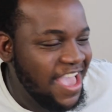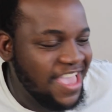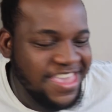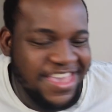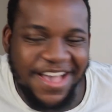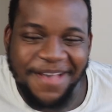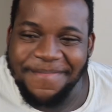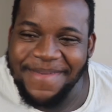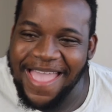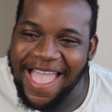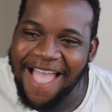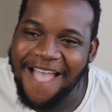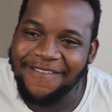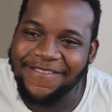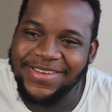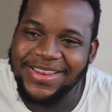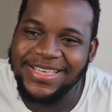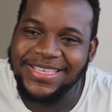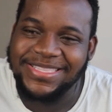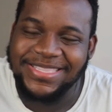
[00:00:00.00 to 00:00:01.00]
Y'all be
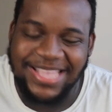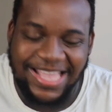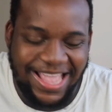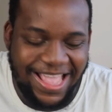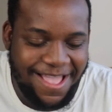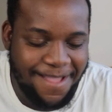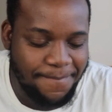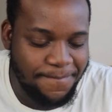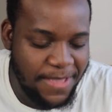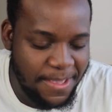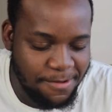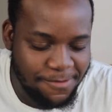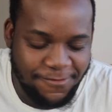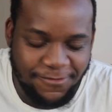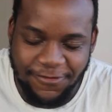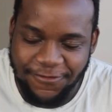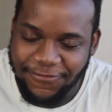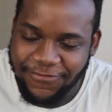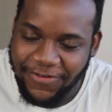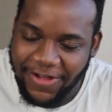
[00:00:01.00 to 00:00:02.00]
having these damn
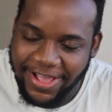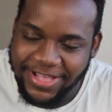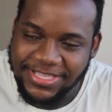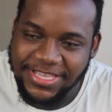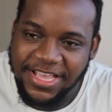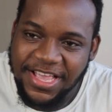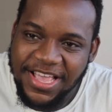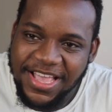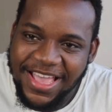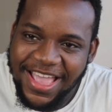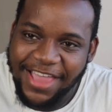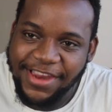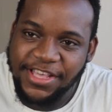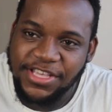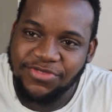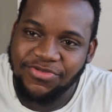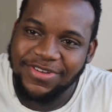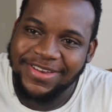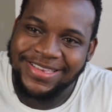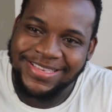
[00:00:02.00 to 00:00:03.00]
pay-per-view fights at
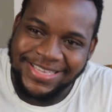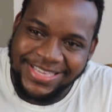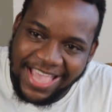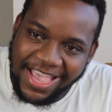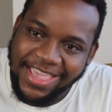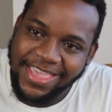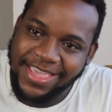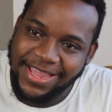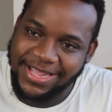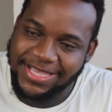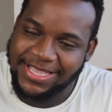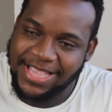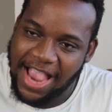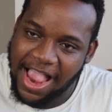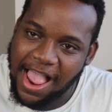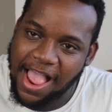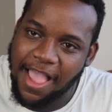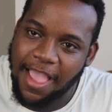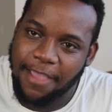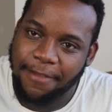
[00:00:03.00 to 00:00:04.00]
these ridiculous
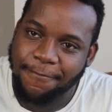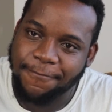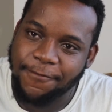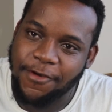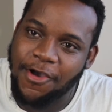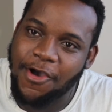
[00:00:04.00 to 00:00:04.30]
time.